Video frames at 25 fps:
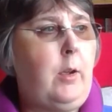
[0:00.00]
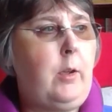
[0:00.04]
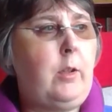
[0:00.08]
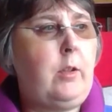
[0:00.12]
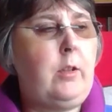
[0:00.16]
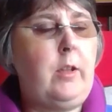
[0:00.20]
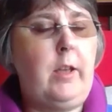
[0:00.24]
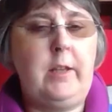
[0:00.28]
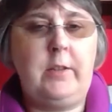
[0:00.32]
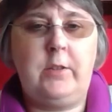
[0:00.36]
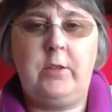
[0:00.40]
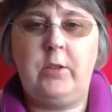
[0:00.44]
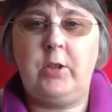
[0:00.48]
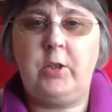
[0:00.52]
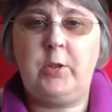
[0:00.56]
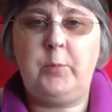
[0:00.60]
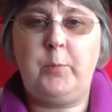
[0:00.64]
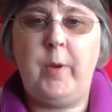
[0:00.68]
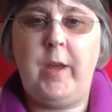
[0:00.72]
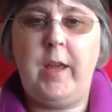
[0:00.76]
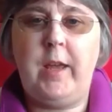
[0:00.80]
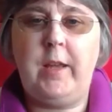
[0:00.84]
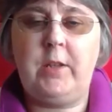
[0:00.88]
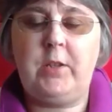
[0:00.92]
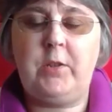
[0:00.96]
collect our
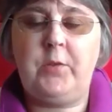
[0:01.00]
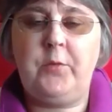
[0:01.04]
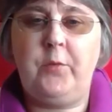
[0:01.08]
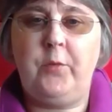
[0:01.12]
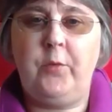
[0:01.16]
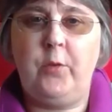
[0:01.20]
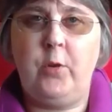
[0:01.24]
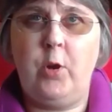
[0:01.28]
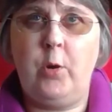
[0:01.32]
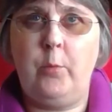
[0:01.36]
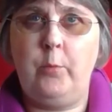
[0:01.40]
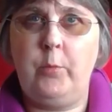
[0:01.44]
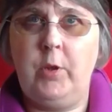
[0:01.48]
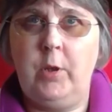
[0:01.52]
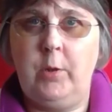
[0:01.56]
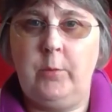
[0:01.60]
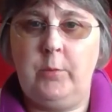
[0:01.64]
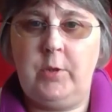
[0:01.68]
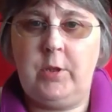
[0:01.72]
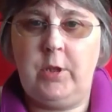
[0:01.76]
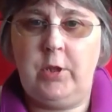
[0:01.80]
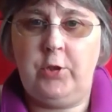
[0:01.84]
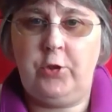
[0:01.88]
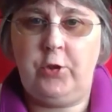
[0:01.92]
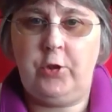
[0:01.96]
specs from the
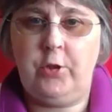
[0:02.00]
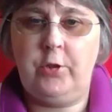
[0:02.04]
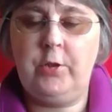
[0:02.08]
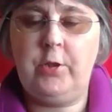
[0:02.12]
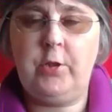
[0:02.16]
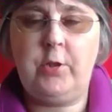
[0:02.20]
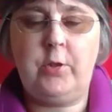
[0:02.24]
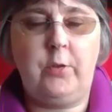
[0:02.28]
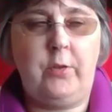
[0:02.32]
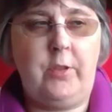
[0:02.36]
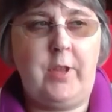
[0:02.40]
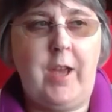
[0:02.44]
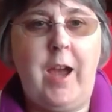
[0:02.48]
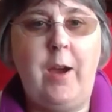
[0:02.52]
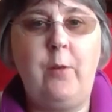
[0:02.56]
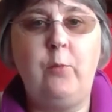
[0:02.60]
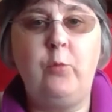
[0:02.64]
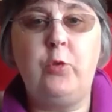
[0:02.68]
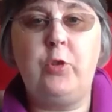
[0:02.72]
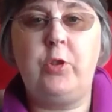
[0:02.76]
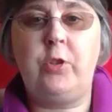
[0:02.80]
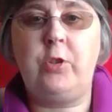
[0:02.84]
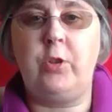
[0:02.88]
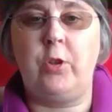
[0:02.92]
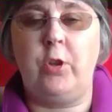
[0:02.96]
optician, so
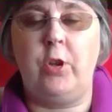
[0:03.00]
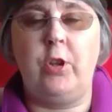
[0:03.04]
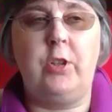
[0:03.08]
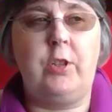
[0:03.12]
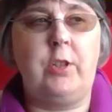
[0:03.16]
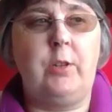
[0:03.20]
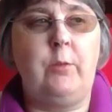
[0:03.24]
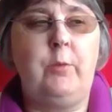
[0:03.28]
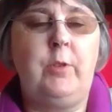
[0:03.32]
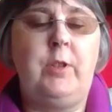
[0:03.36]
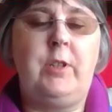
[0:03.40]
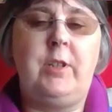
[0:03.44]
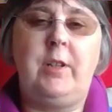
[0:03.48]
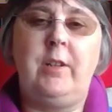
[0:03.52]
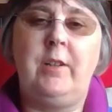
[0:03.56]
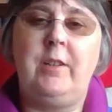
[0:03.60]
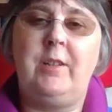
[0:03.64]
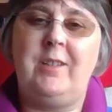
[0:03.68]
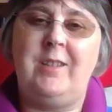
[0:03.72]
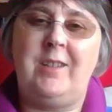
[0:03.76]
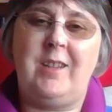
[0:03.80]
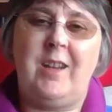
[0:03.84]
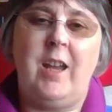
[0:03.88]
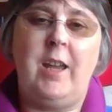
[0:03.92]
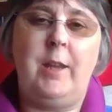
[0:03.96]
that was good, and we just
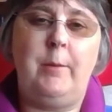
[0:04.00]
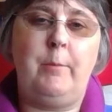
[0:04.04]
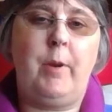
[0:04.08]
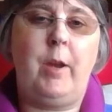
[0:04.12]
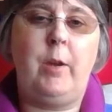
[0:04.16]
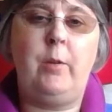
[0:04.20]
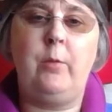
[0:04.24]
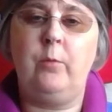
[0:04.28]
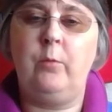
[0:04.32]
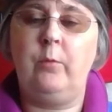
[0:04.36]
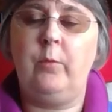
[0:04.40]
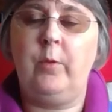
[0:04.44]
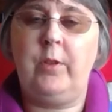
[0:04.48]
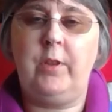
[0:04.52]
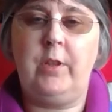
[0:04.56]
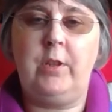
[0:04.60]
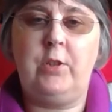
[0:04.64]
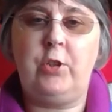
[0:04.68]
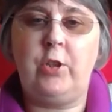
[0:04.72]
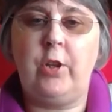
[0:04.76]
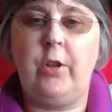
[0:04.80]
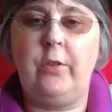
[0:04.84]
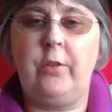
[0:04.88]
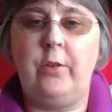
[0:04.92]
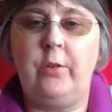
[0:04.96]
had time out with
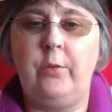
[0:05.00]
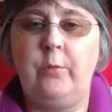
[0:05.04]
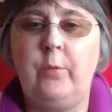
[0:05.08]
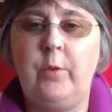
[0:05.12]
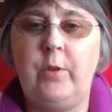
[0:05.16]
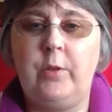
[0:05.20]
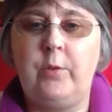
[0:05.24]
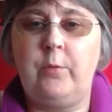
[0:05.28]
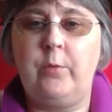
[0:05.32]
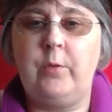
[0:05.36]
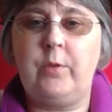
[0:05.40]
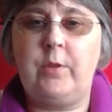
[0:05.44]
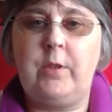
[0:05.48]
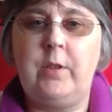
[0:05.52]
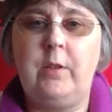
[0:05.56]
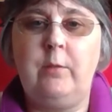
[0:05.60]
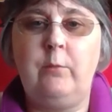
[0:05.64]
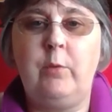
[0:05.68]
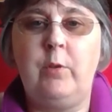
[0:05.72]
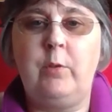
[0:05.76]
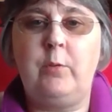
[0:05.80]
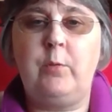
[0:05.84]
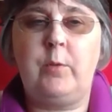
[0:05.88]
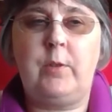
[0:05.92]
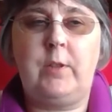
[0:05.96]
each other, which
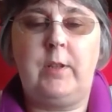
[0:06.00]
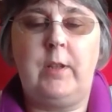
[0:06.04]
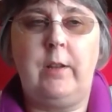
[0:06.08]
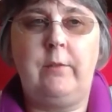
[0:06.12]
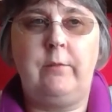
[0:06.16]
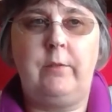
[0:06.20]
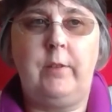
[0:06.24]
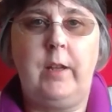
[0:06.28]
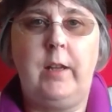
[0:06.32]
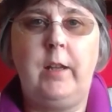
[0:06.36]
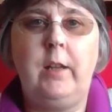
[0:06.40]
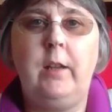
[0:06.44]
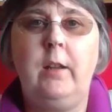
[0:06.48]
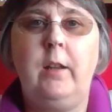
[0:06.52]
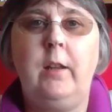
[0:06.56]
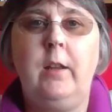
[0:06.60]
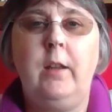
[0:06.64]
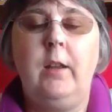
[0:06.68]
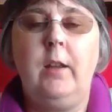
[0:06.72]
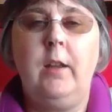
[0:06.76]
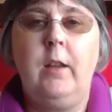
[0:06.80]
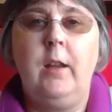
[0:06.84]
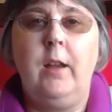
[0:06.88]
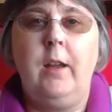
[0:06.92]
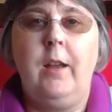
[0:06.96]
was lovely.
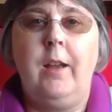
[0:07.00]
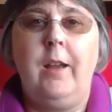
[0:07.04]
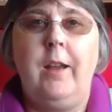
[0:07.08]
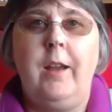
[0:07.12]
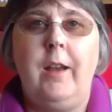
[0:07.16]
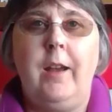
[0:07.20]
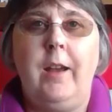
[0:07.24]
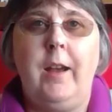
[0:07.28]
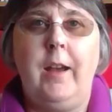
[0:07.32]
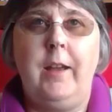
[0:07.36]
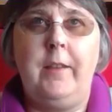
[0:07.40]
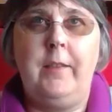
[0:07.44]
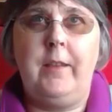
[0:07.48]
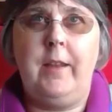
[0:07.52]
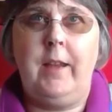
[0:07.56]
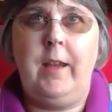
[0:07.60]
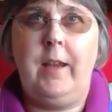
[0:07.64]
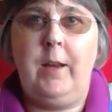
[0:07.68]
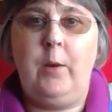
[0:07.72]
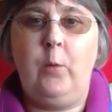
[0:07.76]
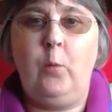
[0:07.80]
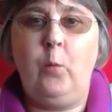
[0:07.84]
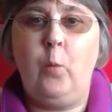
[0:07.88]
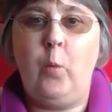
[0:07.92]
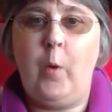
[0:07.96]
And
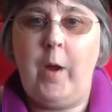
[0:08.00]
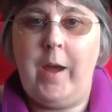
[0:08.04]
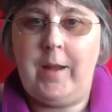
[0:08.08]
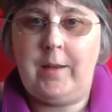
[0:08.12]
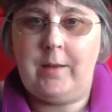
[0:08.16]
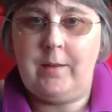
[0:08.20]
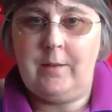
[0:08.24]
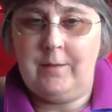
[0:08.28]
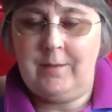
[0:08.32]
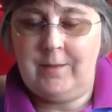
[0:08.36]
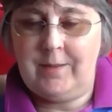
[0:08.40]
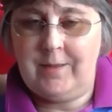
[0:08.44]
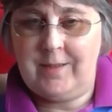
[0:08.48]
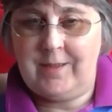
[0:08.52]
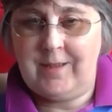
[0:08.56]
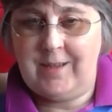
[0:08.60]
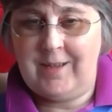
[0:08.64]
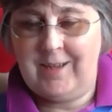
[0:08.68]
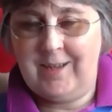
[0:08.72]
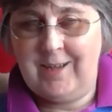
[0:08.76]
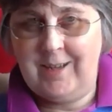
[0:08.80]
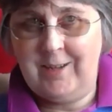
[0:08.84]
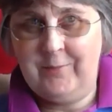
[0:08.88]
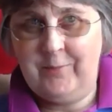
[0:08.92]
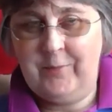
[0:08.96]
then
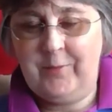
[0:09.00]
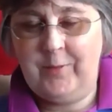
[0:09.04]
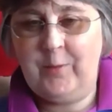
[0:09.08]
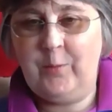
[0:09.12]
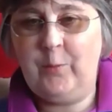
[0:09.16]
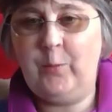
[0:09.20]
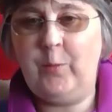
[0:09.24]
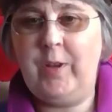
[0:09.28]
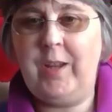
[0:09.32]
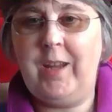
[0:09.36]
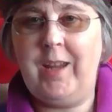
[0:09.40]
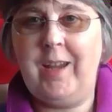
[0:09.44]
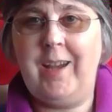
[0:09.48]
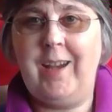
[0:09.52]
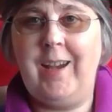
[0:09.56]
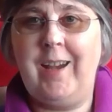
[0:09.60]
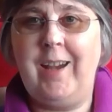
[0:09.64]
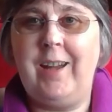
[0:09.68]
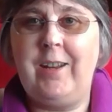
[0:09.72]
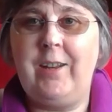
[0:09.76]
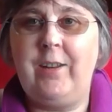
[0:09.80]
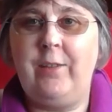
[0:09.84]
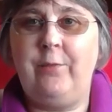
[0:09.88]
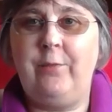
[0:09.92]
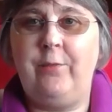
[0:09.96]
Wednesday we
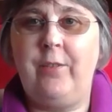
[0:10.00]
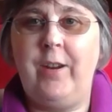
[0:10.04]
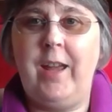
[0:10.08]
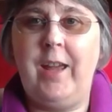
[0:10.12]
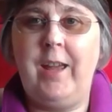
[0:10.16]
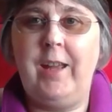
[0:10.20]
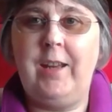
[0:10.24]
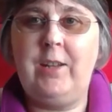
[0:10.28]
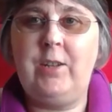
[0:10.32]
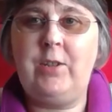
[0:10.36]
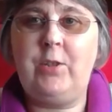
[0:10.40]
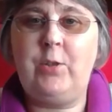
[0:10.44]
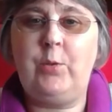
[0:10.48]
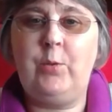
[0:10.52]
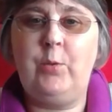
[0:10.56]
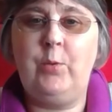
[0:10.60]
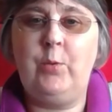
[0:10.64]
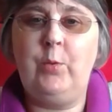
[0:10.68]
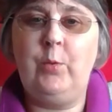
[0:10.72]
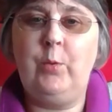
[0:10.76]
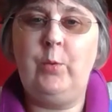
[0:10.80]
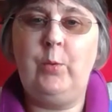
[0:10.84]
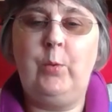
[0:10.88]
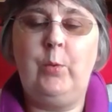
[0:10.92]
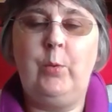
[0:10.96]
had a friend
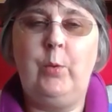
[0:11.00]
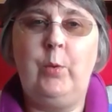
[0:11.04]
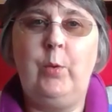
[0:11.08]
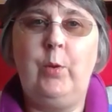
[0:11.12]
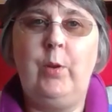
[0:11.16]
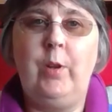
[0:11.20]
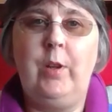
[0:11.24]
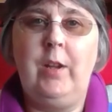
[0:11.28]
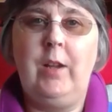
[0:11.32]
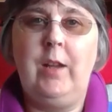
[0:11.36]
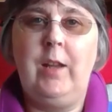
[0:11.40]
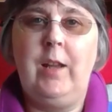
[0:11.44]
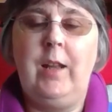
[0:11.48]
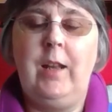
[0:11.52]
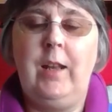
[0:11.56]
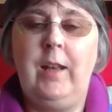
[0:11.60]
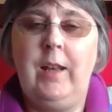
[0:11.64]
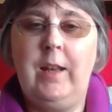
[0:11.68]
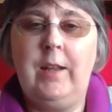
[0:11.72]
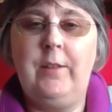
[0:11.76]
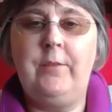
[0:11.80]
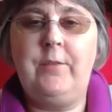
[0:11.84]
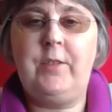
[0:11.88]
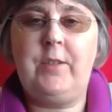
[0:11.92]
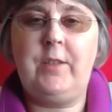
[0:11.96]
who
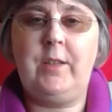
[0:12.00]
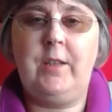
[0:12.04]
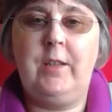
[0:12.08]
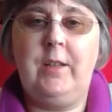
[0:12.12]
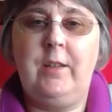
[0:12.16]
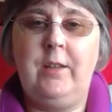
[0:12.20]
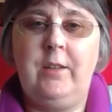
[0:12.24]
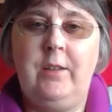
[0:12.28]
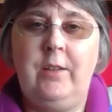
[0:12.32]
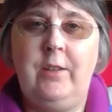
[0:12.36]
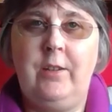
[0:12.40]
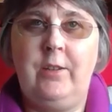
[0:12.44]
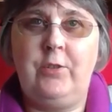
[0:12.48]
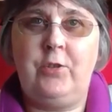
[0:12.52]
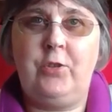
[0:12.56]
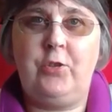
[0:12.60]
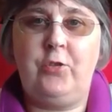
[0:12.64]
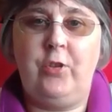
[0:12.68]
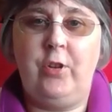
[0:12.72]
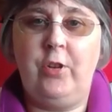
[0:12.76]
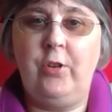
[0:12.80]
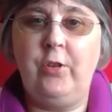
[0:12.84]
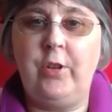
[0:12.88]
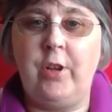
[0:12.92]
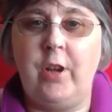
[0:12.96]
lives in
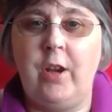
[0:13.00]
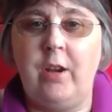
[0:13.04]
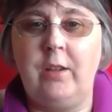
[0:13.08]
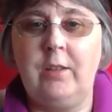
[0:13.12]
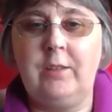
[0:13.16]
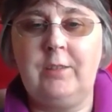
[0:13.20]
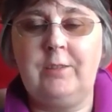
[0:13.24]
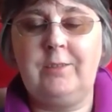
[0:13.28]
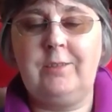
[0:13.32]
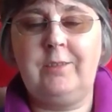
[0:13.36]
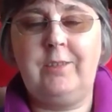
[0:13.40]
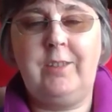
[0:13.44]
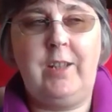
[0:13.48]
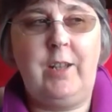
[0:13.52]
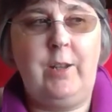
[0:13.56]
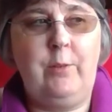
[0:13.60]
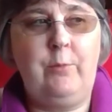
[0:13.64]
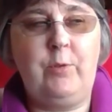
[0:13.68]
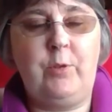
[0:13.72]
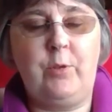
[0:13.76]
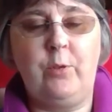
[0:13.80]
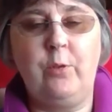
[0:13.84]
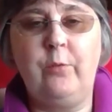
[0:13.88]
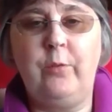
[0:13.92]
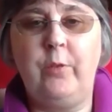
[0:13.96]
Australia.
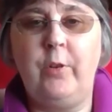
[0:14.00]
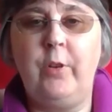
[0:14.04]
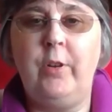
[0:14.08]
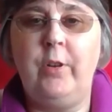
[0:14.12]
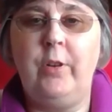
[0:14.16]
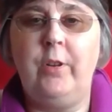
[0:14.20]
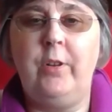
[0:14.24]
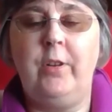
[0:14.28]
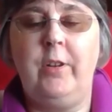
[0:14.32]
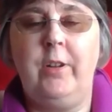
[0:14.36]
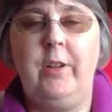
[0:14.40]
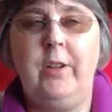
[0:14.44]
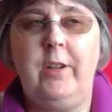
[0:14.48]
He was over